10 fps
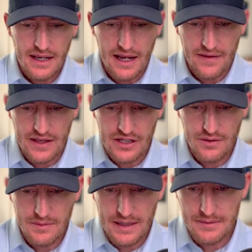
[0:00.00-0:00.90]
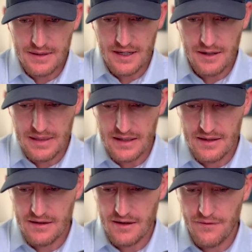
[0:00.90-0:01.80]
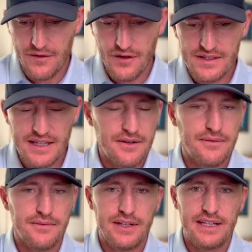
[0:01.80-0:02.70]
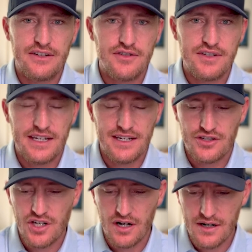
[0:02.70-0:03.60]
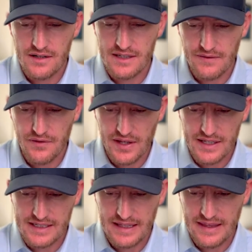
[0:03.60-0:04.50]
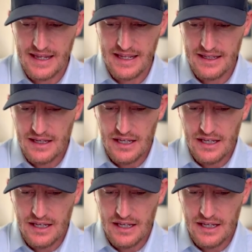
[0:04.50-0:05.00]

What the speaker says: And then you would be able to come here. And for those that are really interested in charts and different things like that,